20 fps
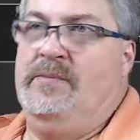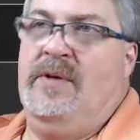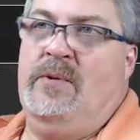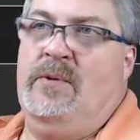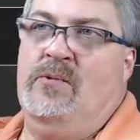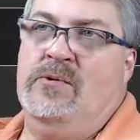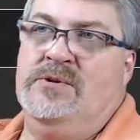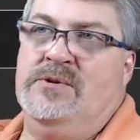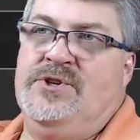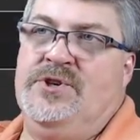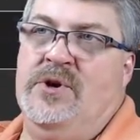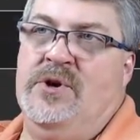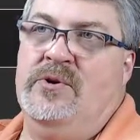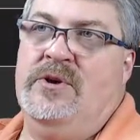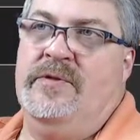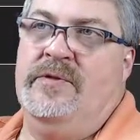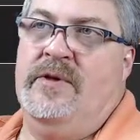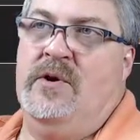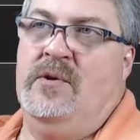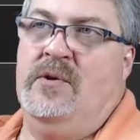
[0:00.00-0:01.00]
They won't show
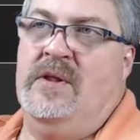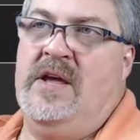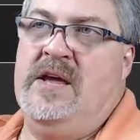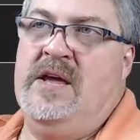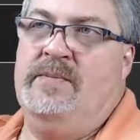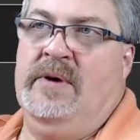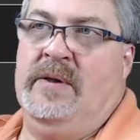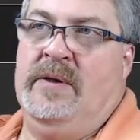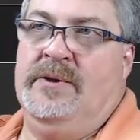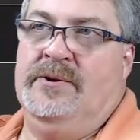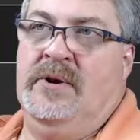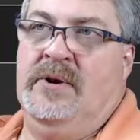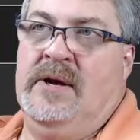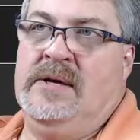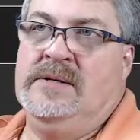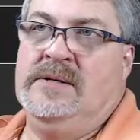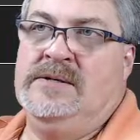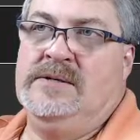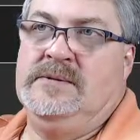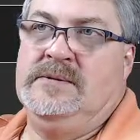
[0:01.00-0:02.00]
you the whole email
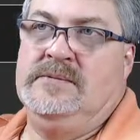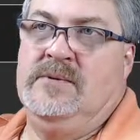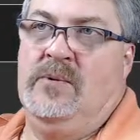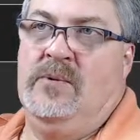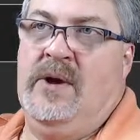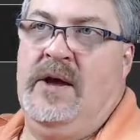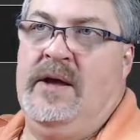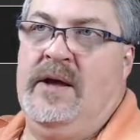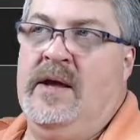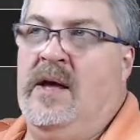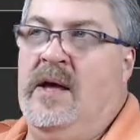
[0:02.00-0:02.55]
address, okay?